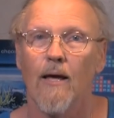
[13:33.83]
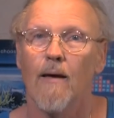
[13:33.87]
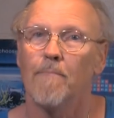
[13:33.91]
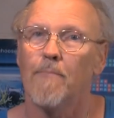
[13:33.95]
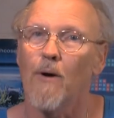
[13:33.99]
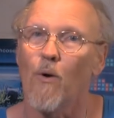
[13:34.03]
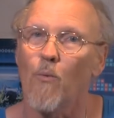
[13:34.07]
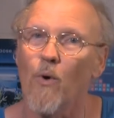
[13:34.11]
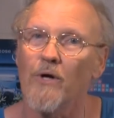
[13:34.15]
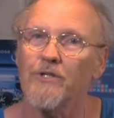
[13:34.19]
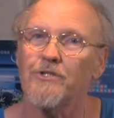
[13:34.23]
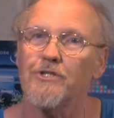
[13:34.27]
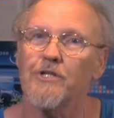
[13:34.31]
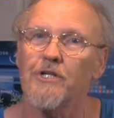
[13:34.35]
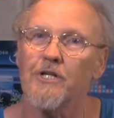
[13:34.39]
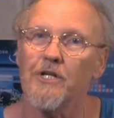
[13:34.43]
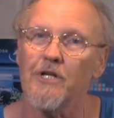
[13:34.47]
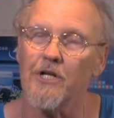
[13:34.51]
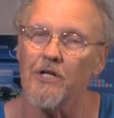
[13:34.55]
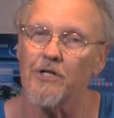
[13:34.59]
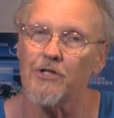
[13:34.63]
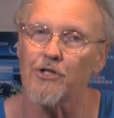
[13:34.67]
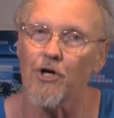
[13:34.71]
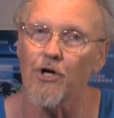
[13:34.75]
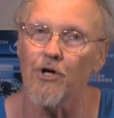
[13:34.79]
But what you need to
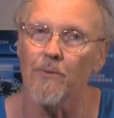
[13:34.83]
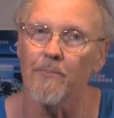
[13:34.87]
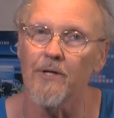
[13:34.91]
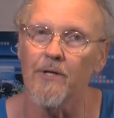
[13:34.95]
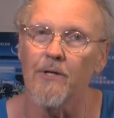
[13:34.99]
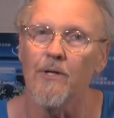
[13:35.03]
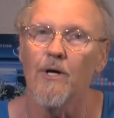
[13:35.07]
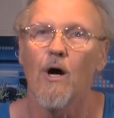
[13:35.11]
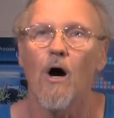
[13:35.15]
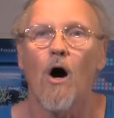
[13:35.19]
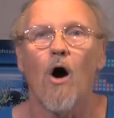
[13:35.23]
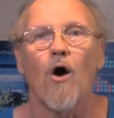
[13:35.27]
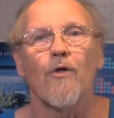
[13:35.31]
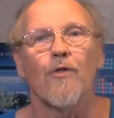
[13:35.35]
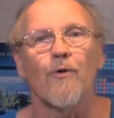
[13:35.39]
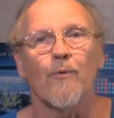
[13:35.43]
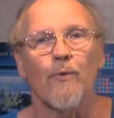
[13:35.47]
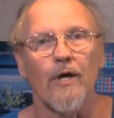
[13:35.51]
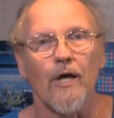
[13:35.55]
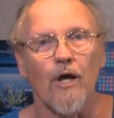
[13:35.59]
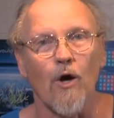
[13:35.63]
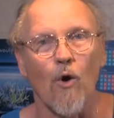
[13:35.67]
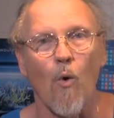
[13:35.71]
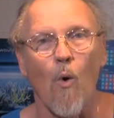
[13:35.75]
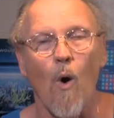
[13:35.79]
determine are the
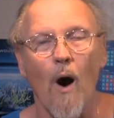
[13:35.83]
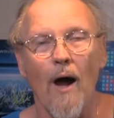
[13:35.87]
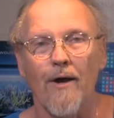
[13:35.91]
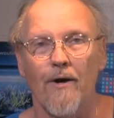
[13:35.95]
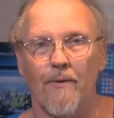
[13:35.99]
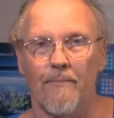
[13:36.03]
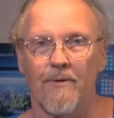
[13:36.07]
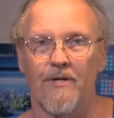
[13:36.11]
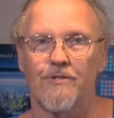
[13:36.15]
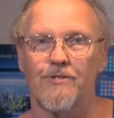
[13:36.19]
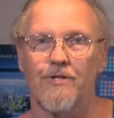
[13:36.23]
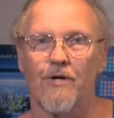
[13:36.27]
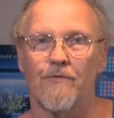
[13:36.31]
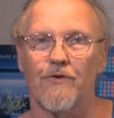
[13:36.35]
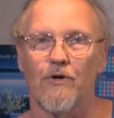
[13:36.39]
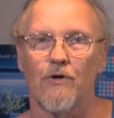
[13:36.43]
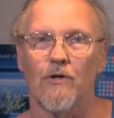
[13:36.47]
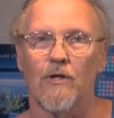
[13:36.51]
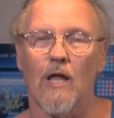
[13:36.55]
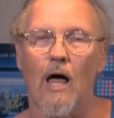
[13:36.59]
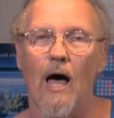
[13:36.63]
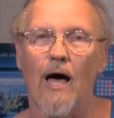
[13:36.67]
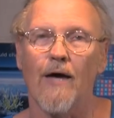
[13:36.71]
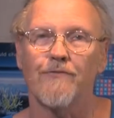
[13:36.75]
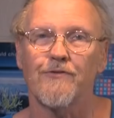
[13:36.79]
requirements of your
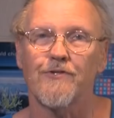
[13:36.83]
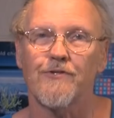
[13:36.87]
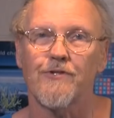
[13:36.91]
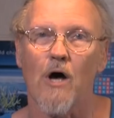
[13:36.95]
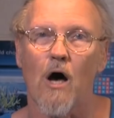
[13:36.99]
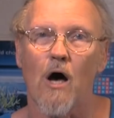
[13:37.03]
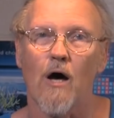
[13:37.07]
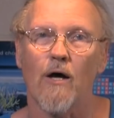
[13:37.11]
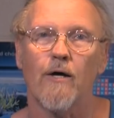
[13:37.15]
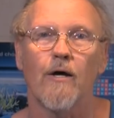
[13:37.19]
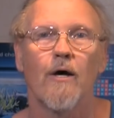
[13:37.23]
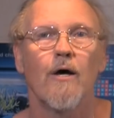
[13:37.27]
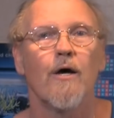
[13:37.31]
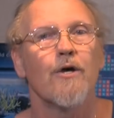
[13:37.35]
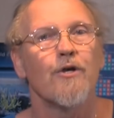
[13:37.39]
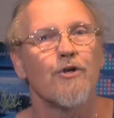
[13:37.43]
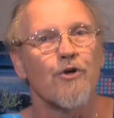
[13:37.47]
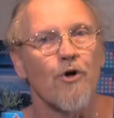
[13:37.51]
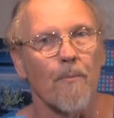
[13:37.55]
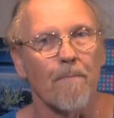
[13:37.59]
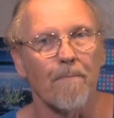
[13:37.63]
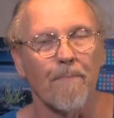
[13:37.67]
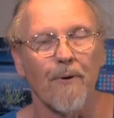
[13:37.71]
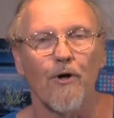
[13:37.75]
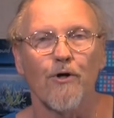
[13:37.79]
livestock,
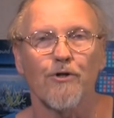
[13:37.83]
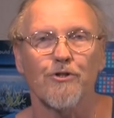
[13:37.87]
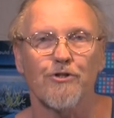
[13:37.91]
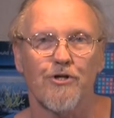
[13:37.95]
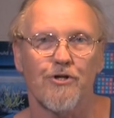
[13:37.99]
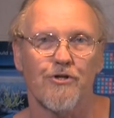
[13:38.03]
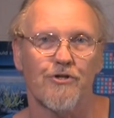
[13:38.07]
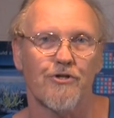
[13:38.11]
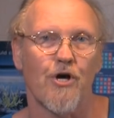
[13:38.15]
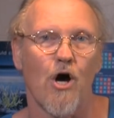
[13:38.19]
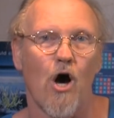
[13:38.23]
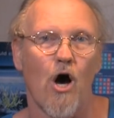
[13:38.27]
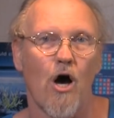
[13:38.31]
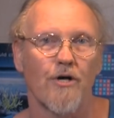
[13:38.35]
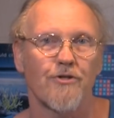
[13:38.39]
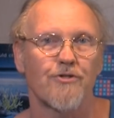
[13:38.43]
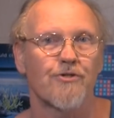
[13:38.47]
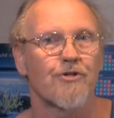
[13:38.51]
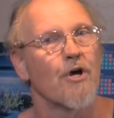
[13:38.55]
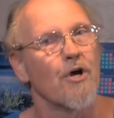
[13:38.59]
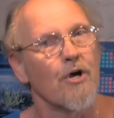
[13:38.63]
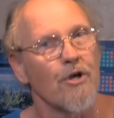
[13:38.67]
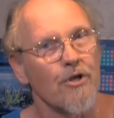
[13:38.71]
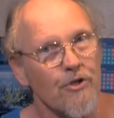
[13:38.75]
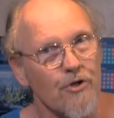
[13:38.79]
your purchase cost,
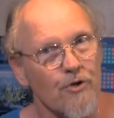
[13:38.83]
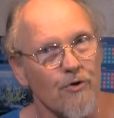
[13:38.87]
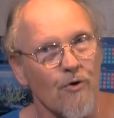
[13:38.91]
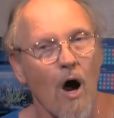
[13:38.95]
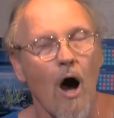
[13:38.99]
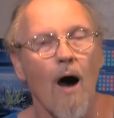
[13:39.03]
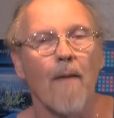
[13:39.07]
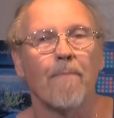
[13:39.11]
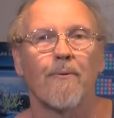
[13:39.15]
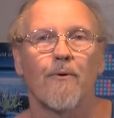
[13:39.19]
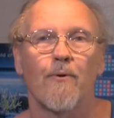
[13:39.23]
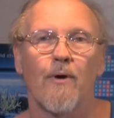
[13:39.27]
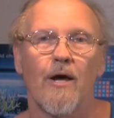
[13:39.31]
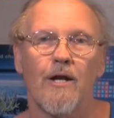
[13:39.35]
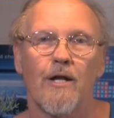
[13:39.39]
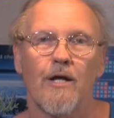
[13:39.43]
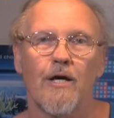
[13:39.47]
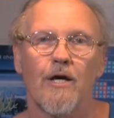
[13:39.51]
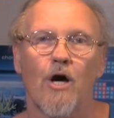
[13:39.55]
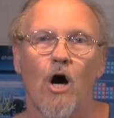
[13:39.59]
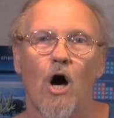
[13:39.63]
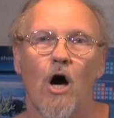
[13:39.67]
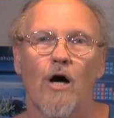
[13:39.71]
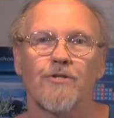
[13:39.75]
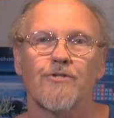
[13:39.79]
your operating
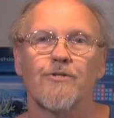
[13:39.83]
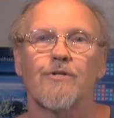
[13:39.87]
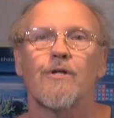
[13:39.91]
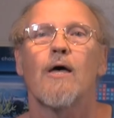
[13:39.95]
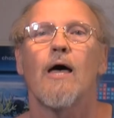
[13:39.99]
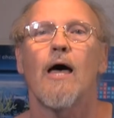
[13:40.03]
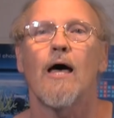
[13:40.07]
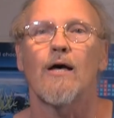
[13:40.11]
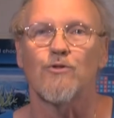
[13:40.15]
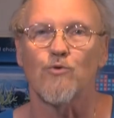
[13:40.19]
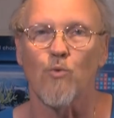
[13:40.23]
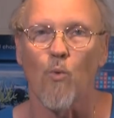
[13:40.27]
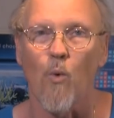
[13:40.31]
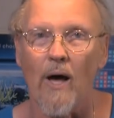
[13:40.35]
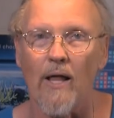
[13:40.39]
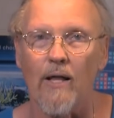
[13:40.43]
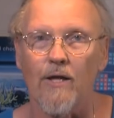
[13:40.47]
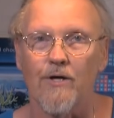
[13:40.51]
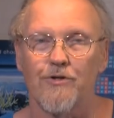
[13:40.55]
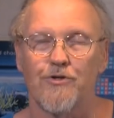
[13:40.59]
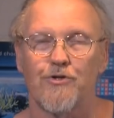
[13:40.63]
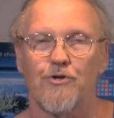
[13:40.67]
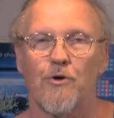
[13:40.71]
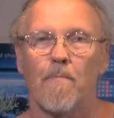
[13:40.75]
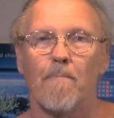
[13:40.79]
costs, as well
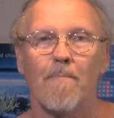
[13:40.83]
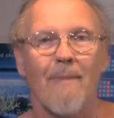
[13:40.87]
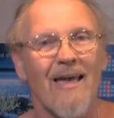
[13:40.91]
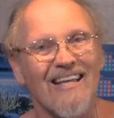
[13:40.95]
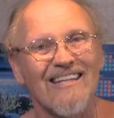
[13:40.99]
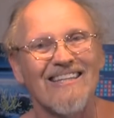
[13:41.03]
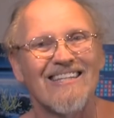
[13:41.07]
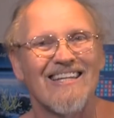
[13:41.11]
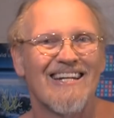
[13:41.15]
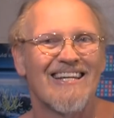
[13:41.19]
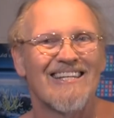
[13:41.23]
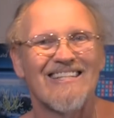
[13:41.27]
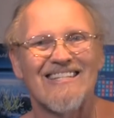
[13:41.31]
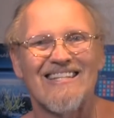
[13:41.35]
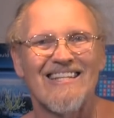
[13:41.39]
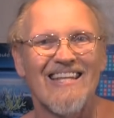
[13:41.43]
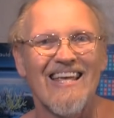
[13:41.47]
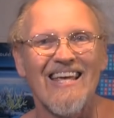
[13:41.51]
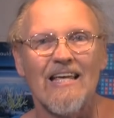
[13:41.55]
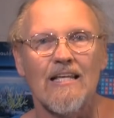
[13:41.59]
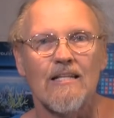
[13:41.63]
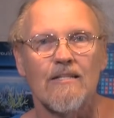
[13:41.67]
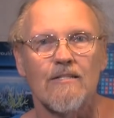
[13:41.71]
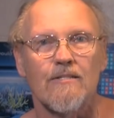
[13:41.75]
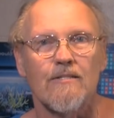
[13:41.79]
as your maintenance
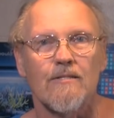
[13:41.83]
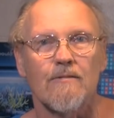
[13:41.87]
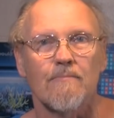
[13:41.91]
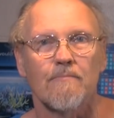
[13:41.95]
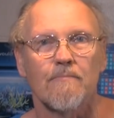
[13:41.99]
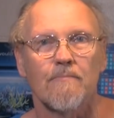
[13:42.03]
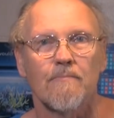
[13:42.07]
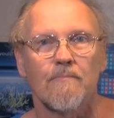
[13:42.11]
needs.